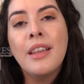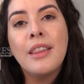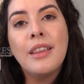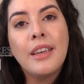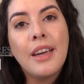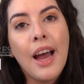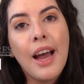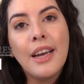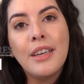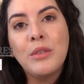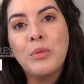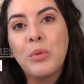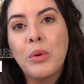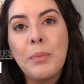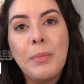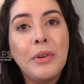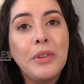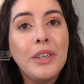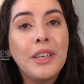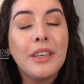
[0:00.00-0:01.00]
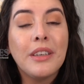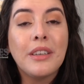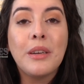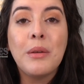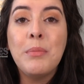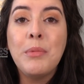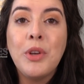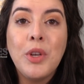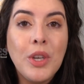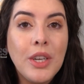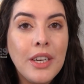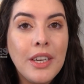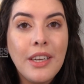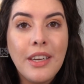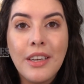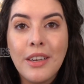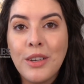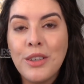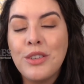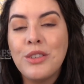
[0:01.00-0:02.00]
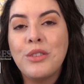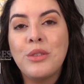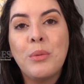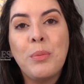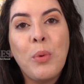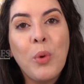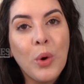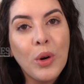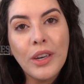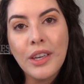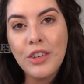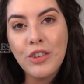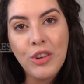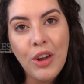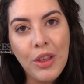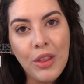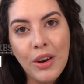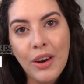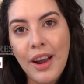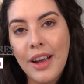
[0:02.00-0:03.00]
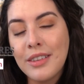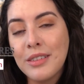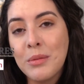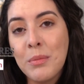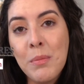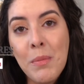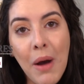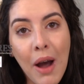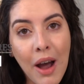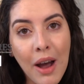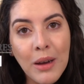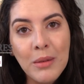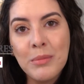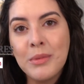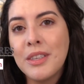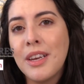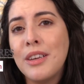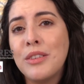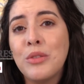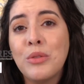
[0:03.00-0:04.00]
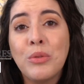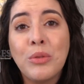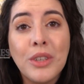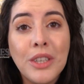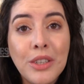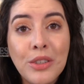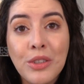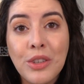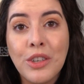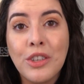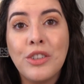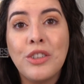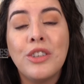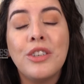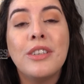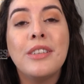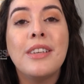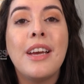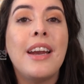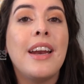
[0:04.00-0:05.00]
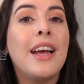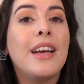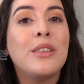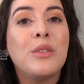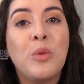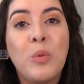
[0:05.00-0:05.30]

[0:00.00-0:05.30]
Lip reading: Guys, we're building a community here to support each other as moms, as researchers, and as